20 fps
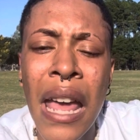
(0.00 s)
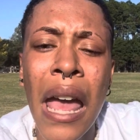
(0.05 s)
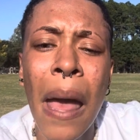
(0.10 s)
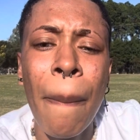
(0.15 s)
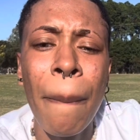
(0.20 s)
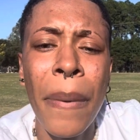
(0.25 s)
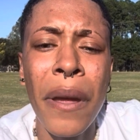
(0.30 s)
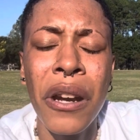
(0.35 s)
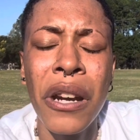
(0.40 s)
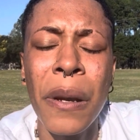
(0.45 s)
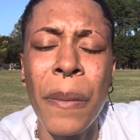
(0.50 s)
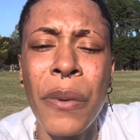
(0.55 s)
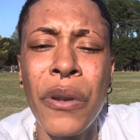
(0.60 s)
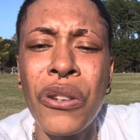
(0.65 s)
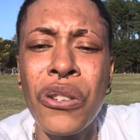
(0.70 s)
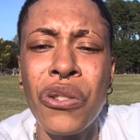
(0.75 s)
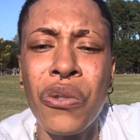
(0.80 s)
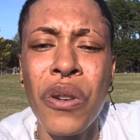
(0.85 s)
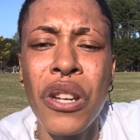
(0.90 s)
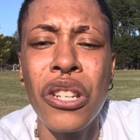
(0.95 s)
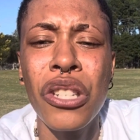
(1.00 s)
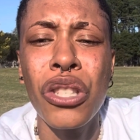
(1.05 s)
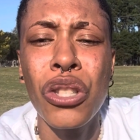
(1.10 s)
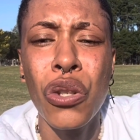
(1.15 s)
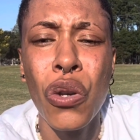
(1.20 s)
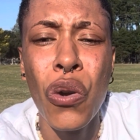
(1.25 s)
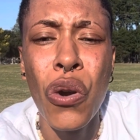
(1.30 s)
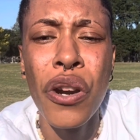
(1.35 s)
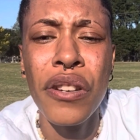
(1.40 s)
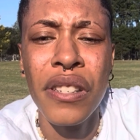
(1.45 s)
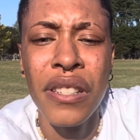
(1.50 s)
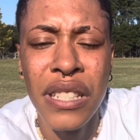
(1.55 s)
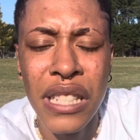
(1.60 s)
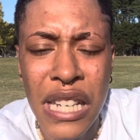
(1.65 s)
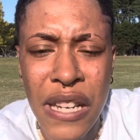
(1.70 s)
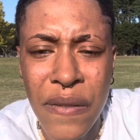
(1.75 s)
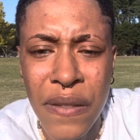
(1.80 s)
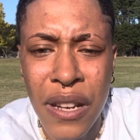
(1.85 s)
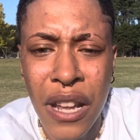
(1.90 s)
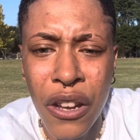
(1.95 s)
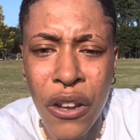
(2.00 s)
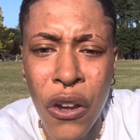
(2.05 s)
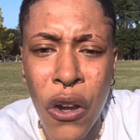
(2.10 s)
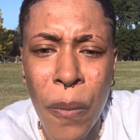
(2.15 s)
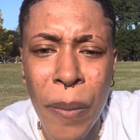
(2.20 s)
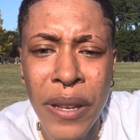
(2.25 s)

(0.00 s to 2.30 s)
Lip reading: and building up your strengths towards achieving that goal,